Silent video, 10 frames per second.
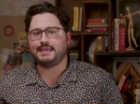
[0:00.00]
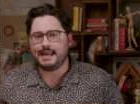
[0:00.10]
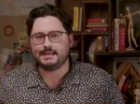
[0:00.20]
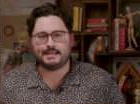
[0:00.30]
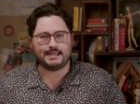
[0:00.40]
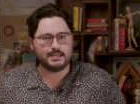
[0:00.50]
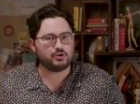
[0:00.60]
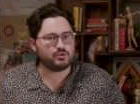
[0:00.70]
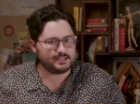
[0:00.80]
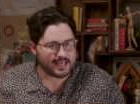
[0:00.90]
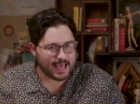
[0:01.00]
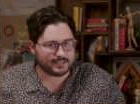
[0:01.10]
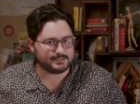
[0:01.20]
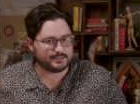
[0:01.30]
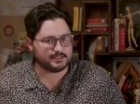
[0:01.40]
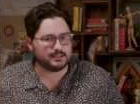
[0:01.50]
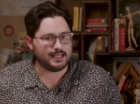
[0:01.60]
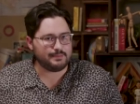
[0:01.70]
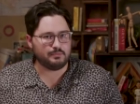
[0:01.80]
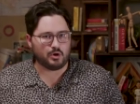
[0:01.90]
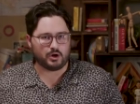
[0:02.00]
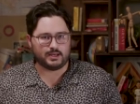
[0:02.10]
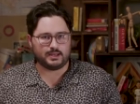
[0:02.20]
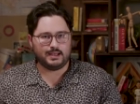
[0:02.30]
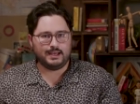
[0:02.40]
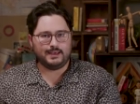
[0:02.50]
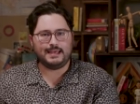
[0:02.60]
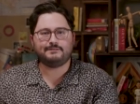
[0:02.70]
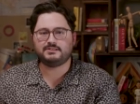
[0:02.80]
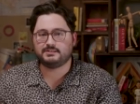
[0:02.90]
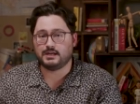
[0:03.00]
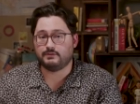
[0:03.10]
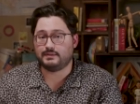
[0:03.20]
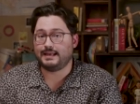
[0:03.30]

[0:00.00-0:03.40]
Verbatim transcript: gained increased access to the labor market, they have discovered